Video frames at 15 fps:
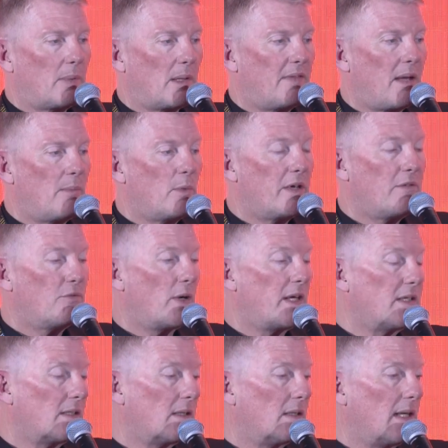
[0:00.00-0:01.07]
And then we've
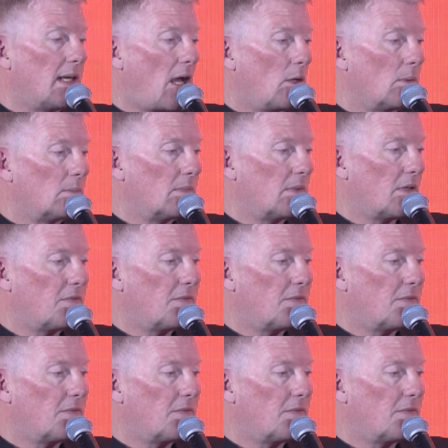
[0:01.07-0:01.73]
recently opened the